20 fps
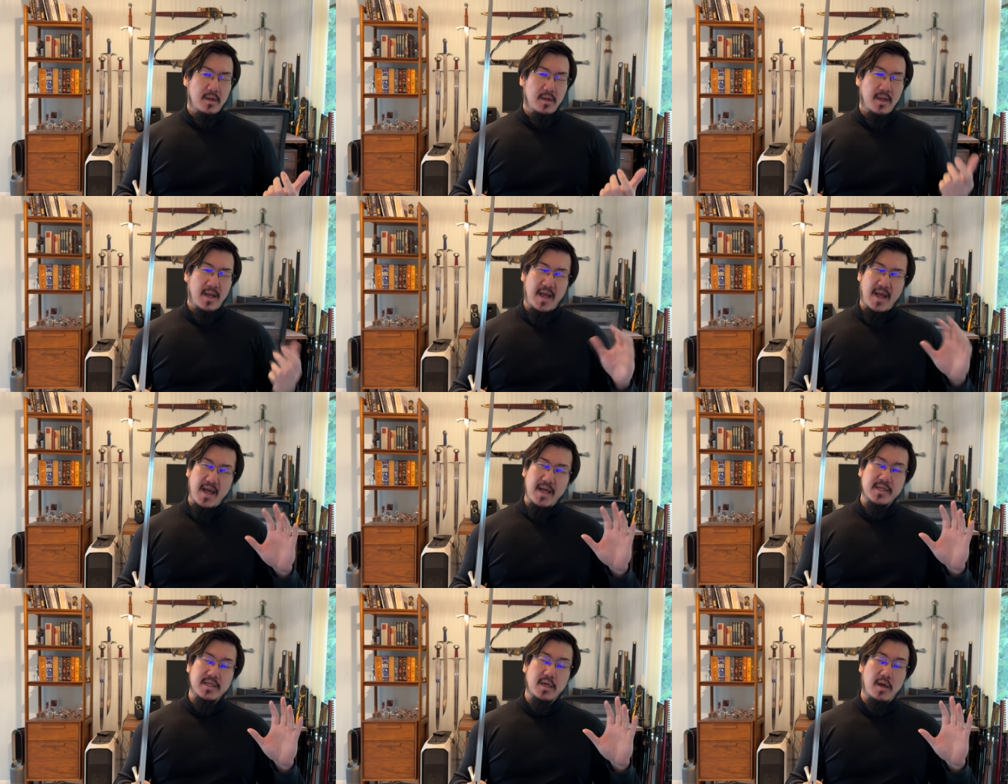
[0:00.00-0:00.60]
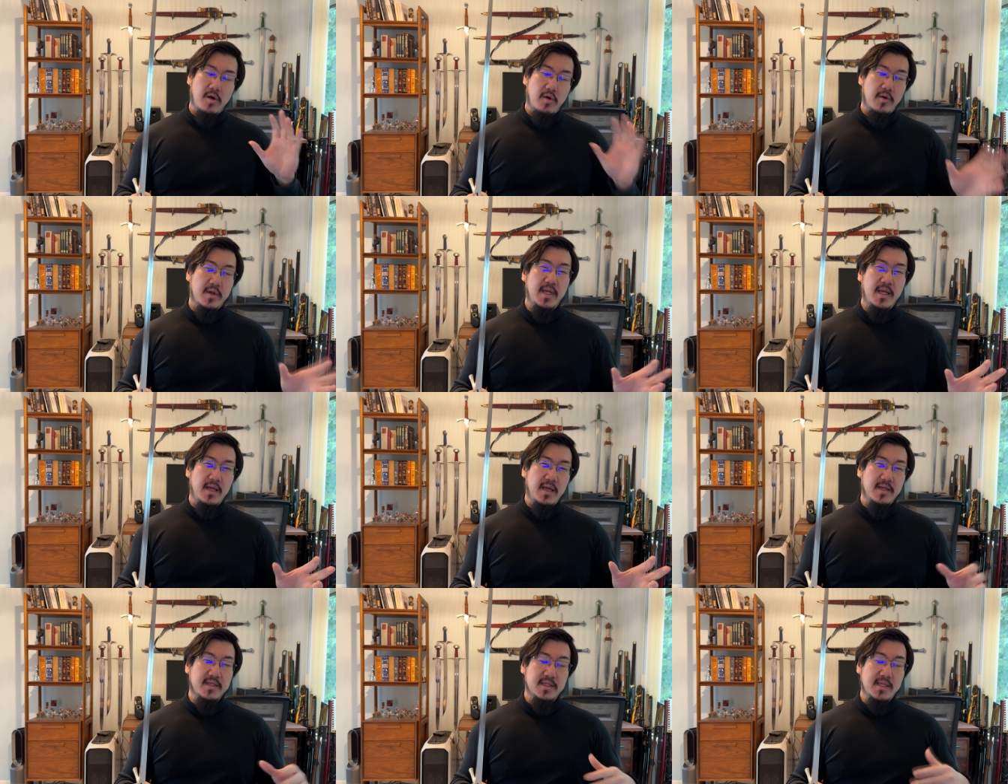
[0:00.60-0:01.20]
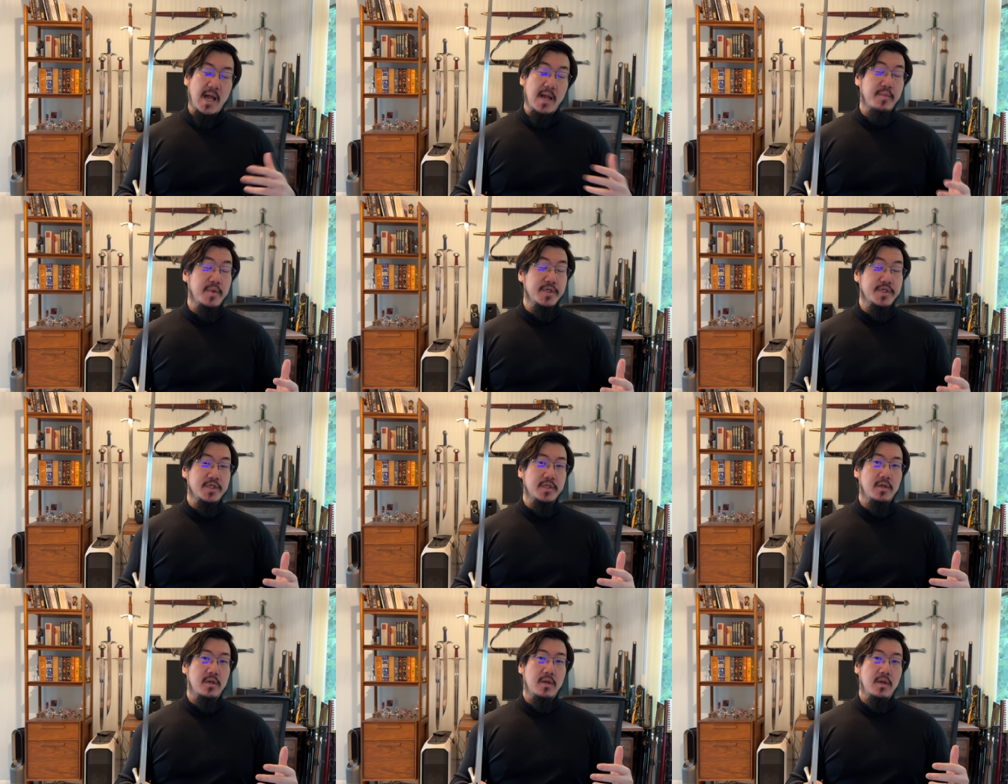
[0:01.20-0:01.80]
has already
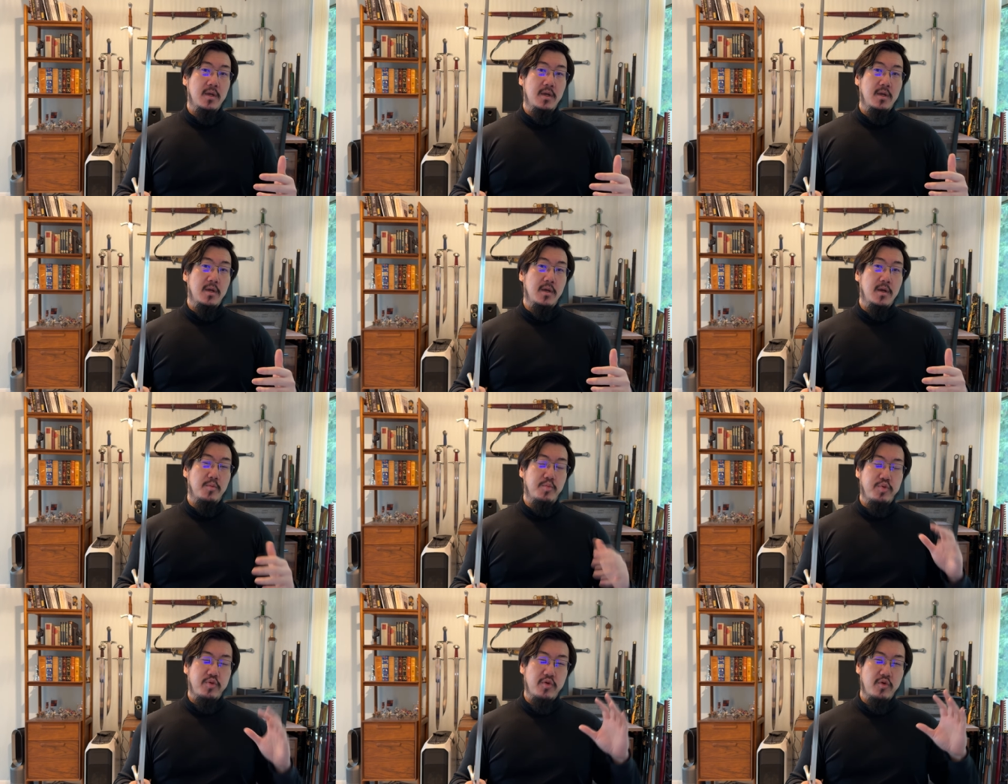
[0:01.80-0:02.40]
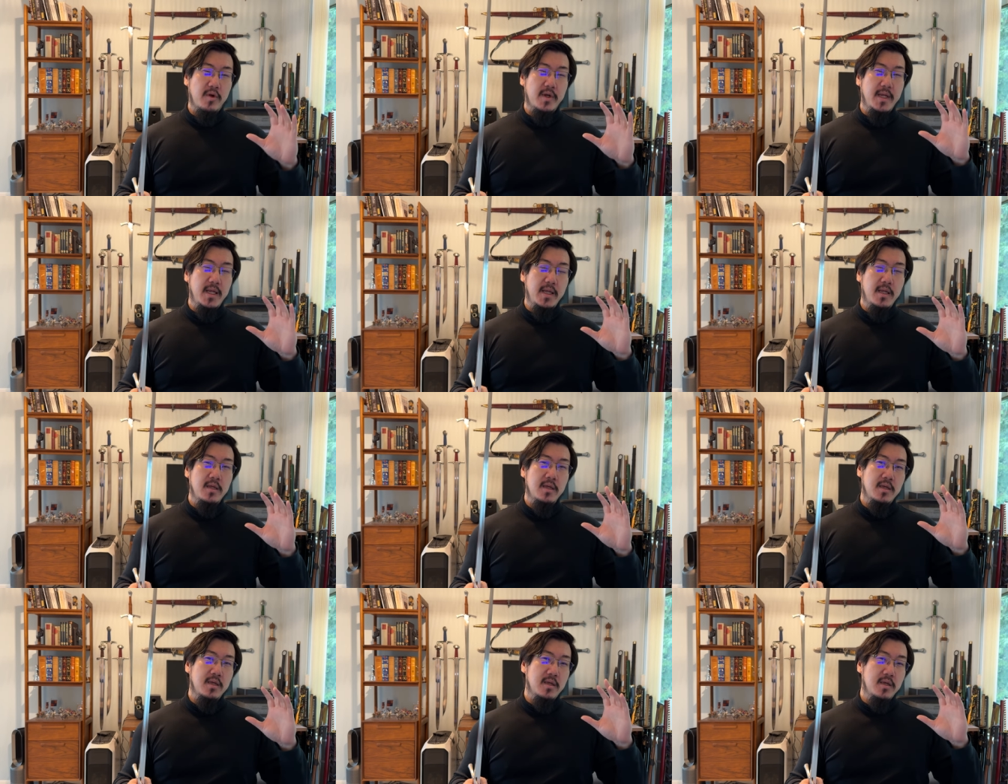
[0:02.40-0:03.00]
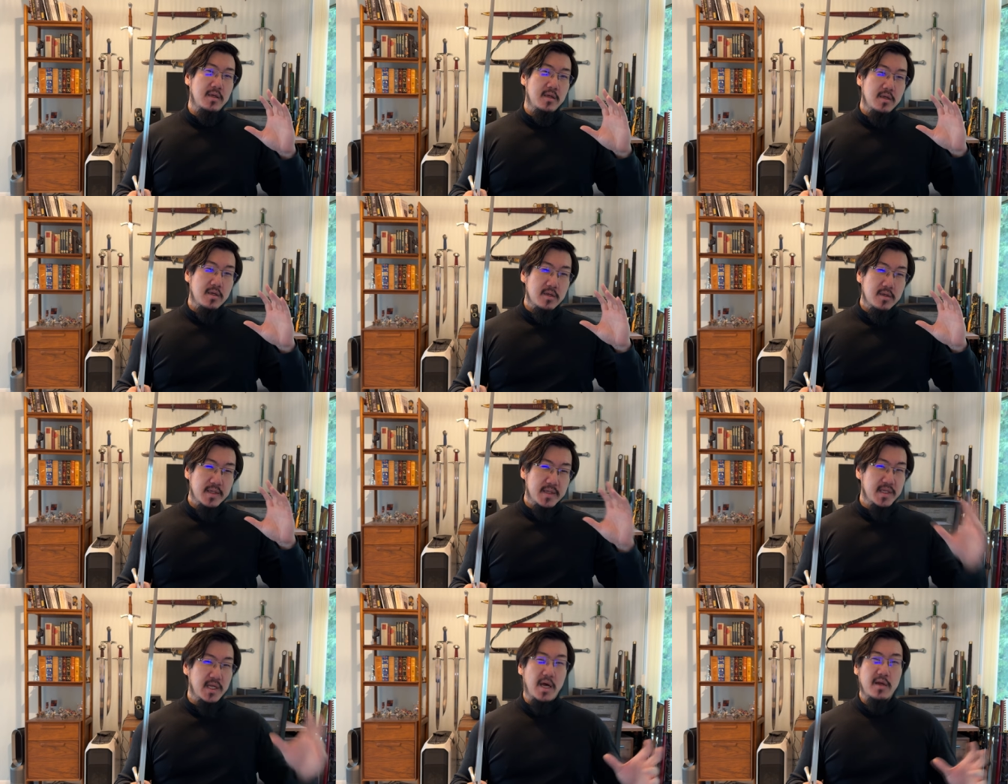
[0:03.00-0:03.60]
established a pretty
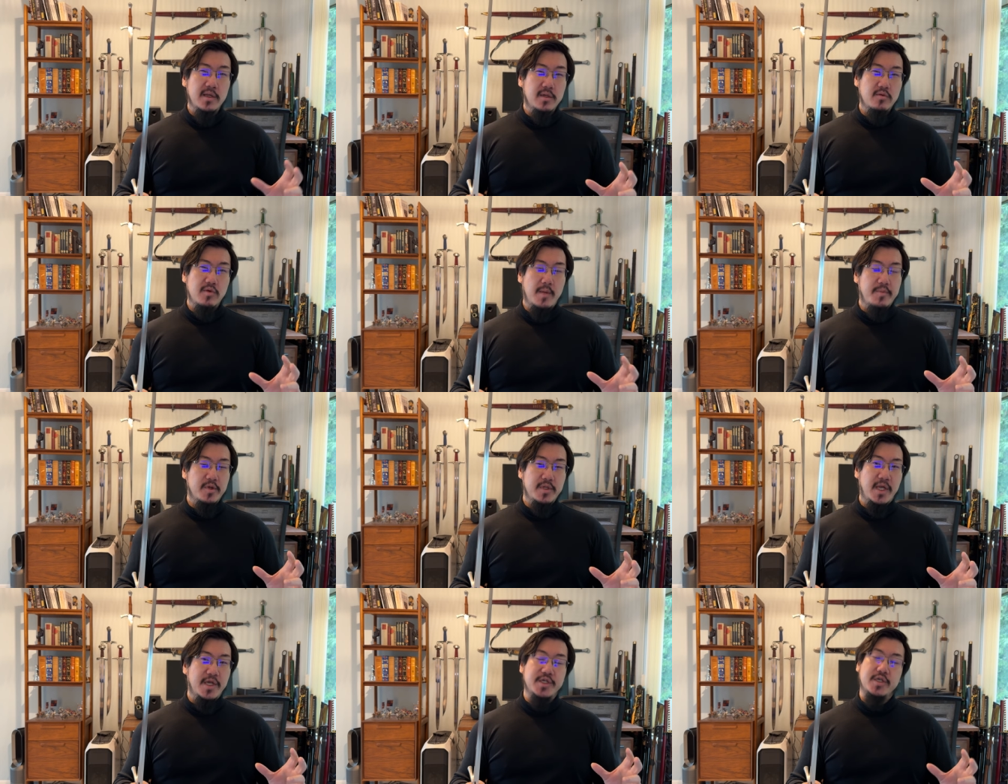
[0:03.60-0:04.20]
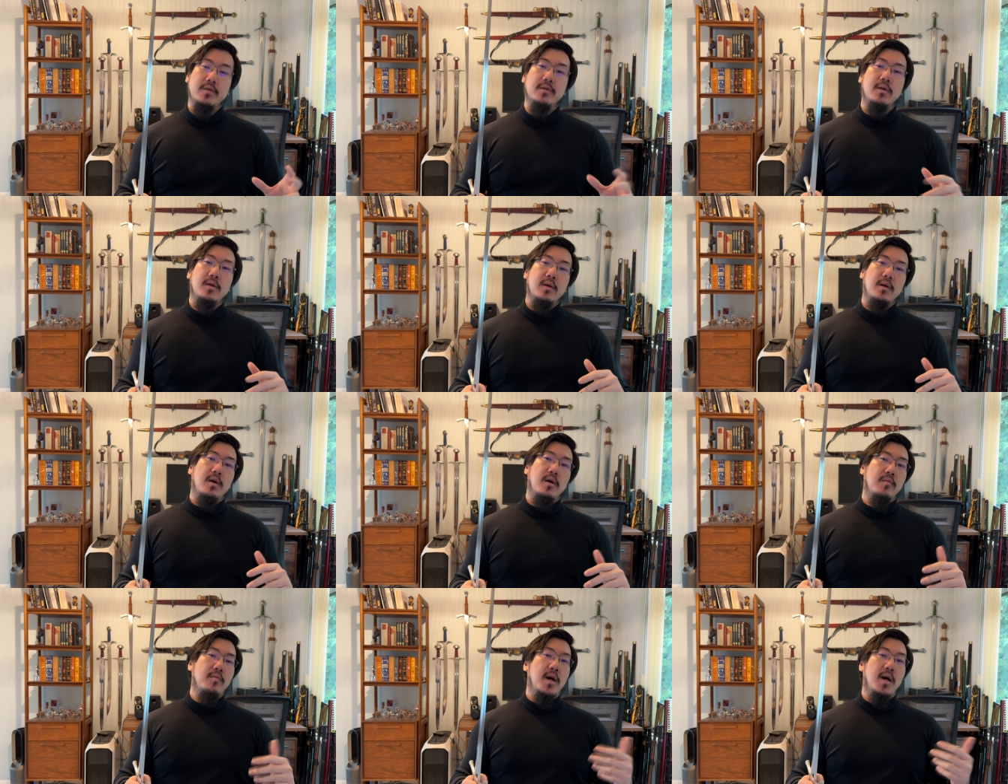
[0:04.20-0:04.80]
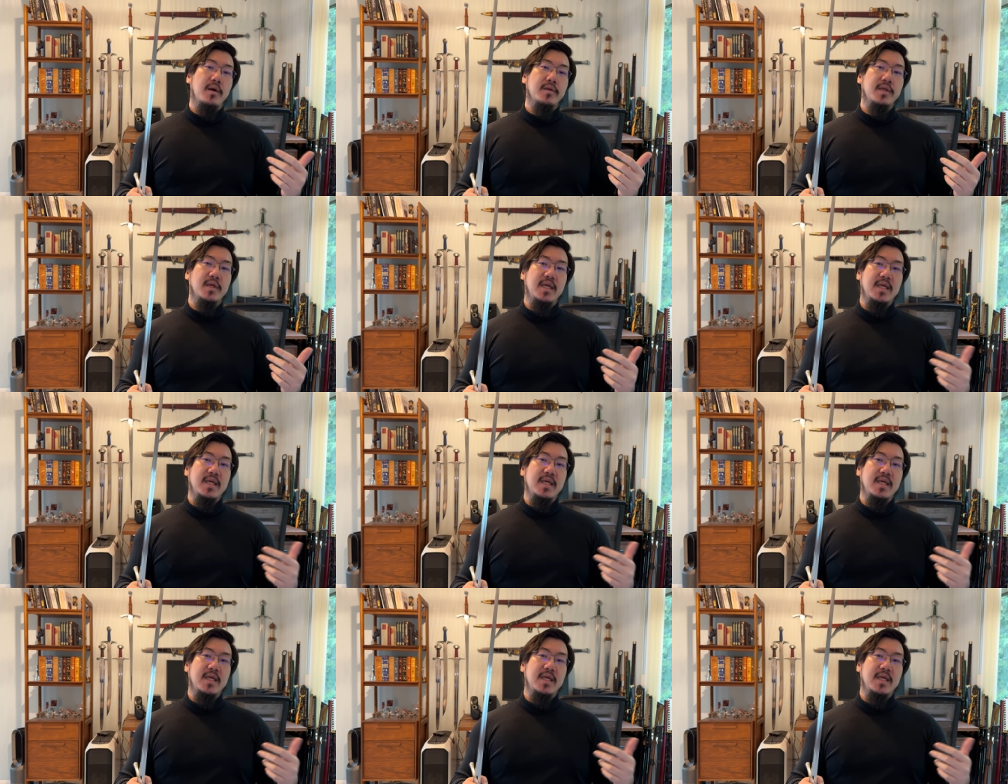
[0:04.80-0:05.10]
solid reputation among the